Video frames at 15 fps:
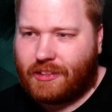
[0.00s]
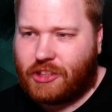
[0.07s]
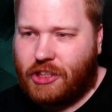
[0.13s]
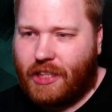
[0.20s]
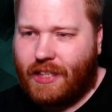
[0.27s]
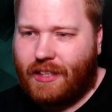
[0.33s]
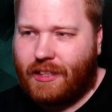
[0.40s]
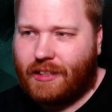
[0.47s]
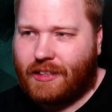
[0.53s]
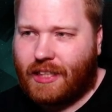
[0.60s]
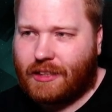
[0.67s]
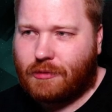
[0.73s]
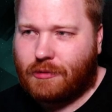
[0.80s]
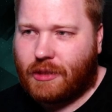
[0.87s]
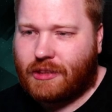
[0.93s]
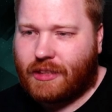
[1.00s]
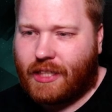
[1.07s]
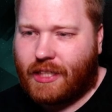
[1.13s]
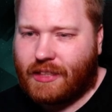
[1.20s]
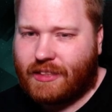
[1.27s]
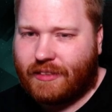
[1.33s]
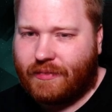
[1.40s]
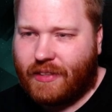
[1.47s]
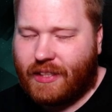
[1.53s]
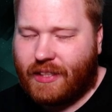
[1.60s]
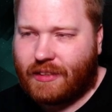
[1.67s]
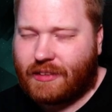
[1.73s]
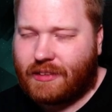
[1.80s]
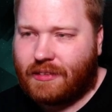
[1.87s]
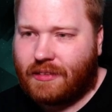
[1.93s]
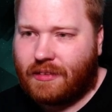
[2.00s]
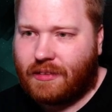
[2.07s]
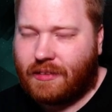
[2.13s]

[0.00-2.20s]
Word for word: Jean doesn't want to kill civilians.